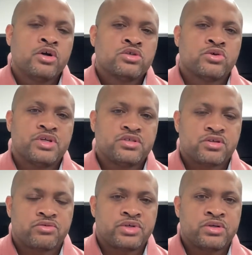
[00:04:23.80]
So these are
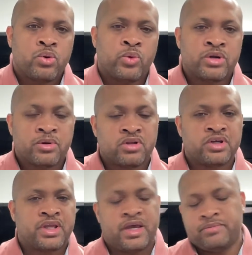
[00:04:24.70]
the three one I'm going to
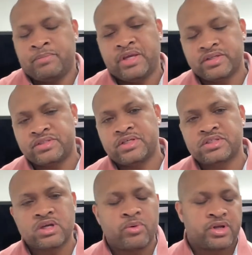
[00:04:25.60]
look at, make a
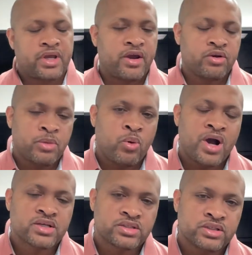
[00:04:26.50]
decision I want to carry on my
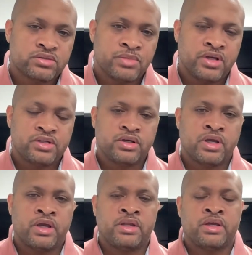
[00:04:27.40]
watch list.
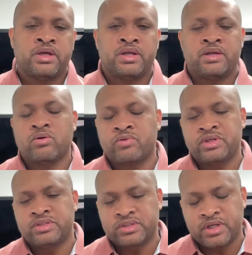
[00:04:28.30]
And again, I don't
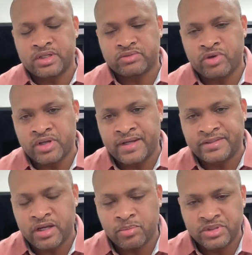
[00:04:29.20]
really discuss whether I
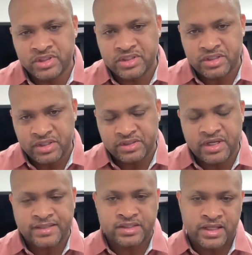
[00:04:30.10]
take a position in these
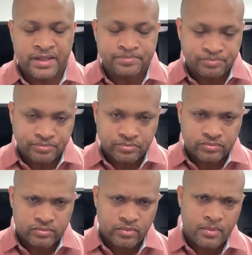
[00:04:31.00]
stocks or not.
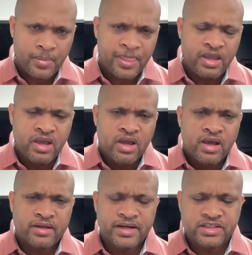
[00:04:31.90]

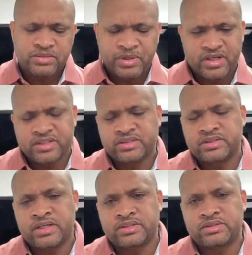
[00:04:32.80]
And that is because
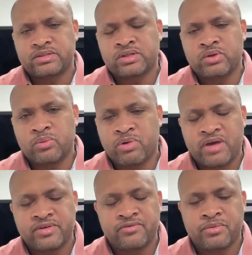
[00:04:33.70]
that's
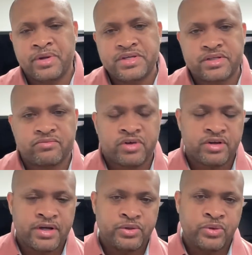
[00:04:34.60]
private information, whether
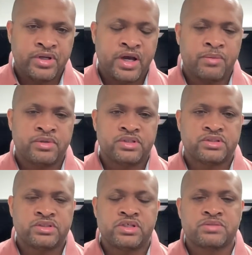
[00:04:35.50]
I do or not. But this
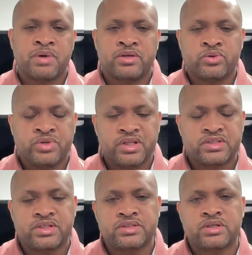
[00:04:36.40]
is just my due
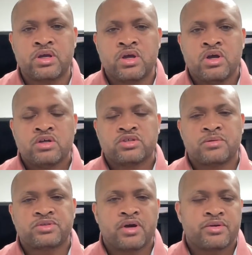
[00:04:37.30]
diligence. So I'm
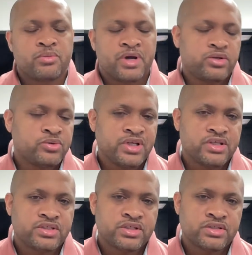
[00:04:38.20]
starting to do my due
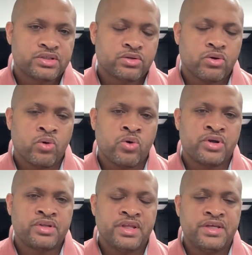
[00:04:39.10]
diligence
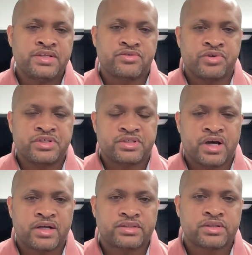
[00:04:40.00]
on these three
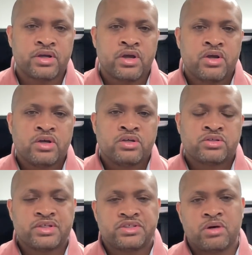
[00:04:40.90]
stocks. So
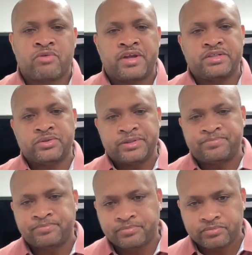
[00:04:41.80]
let's jump right into it.
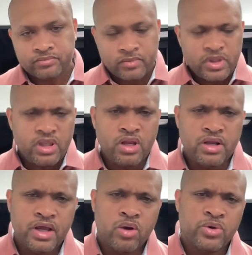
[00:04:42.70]

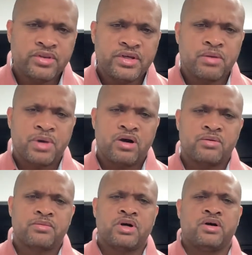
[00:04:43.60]
Now, one thing
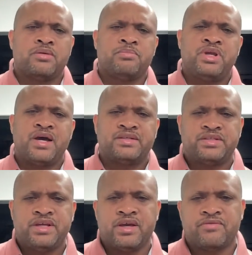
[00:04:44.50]
about
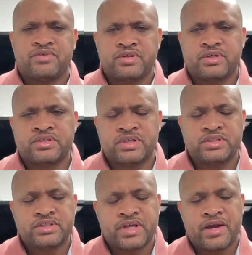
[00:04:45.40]
BITF
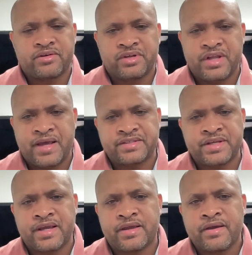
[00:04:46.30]
is carried on the
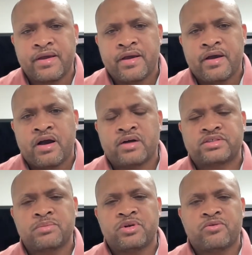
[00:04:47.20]
NASDAQ.
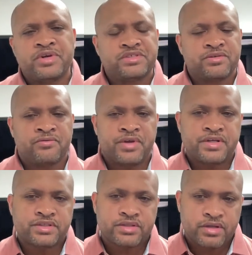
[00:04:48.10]
Some of the recent
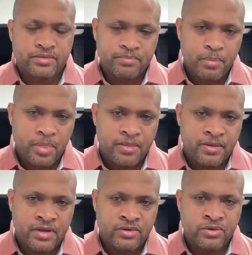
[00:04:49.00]
events
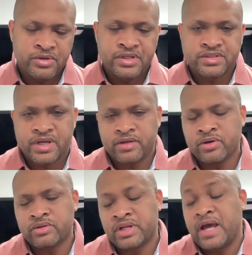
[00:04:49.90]
that you need to take
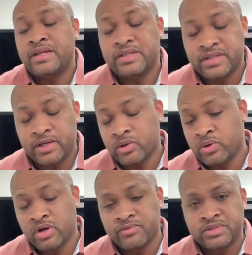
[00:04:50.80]
note, that I need to take
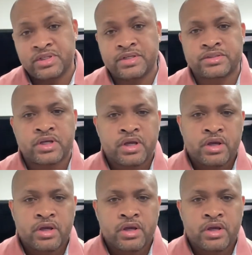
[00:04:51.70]
note of, is this.